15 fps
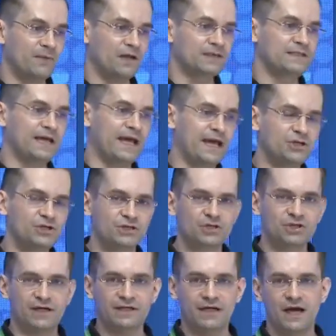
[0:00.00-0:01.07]
multi-agent
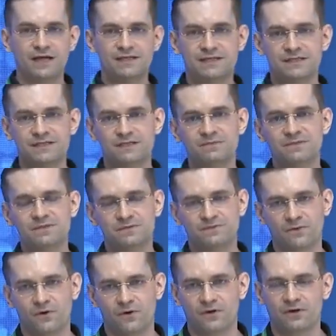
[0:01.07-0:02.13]
Gen AI systems
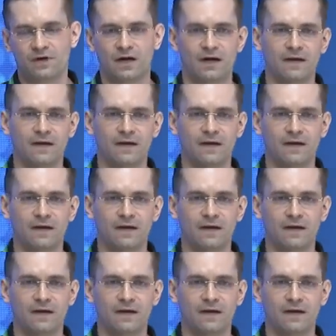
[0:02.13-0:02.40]
for